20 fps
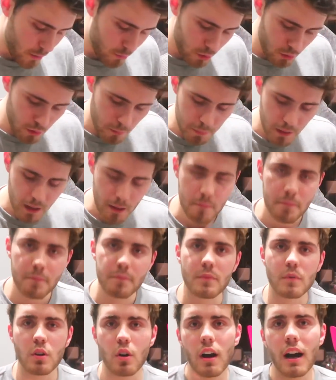and we were like,
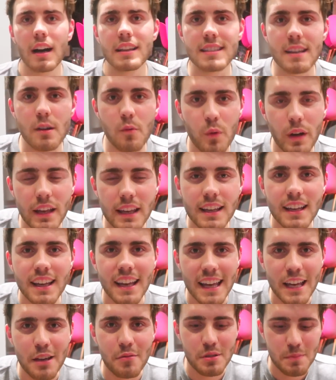oh, I say we.
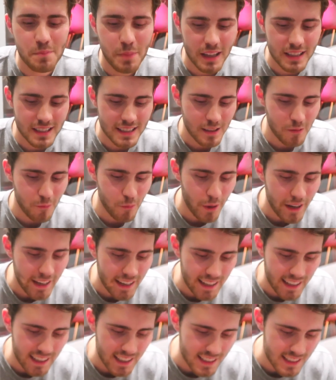He was busting
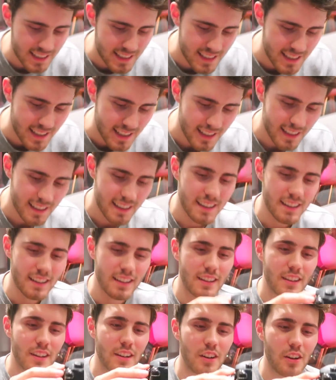wheelies
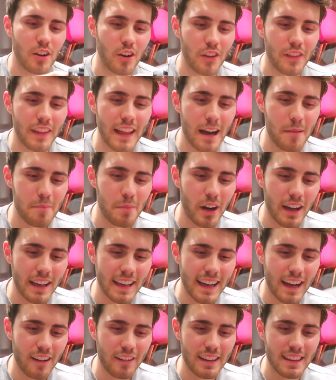on that
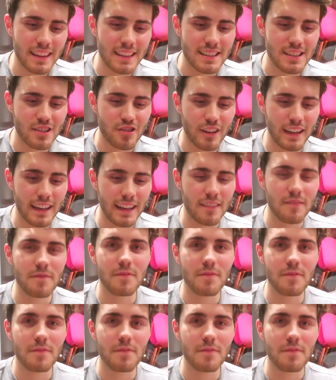bike out in the street.